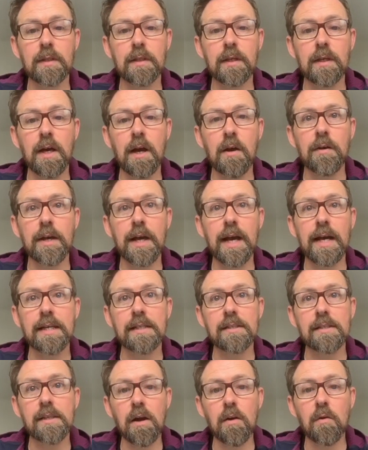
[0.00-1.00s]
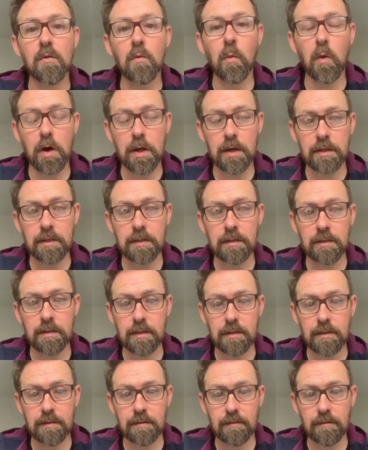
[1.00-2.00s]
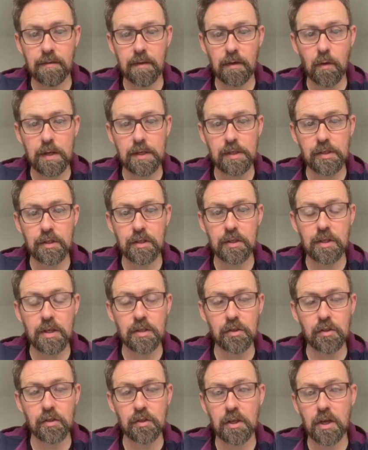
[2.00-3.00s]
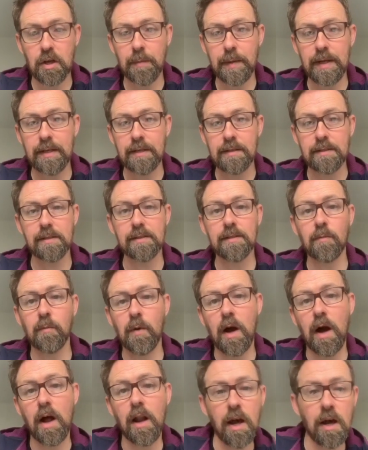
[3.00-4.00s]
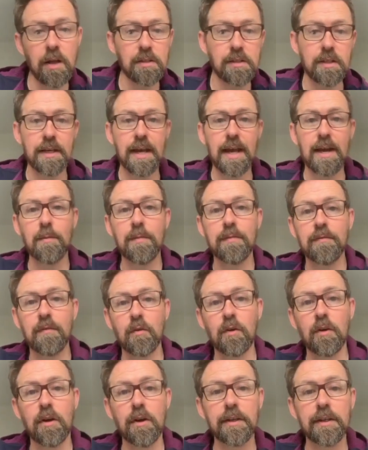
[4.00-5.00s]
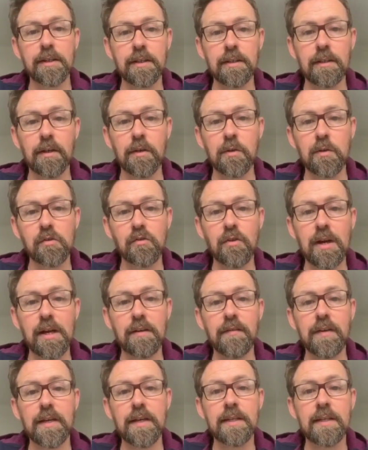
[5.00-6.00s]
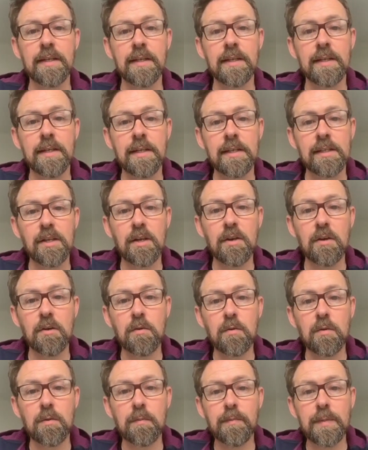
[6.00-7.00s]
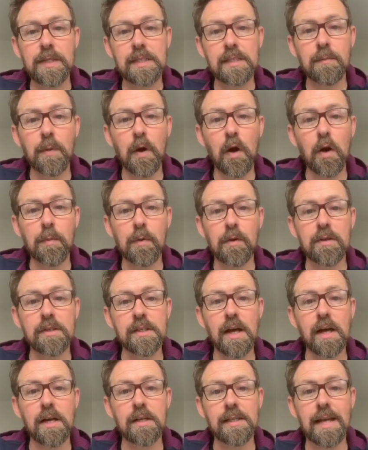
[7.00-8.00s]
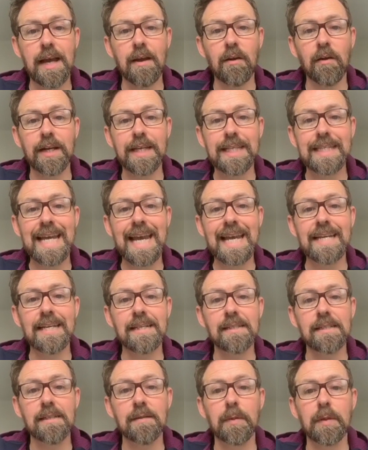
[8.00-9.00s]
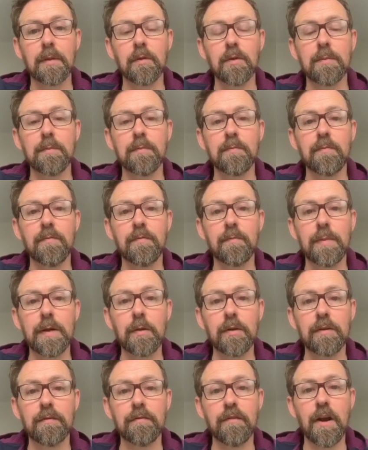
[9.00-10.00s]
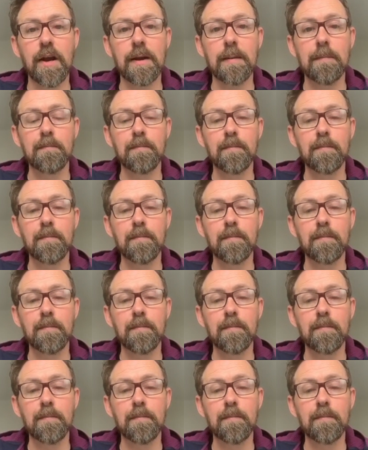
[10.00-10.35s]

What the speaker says: Okay, so one question that's just come in, I'll answer now before I lose track of it. So Mr. Piper has asked how long it takes to build a frame.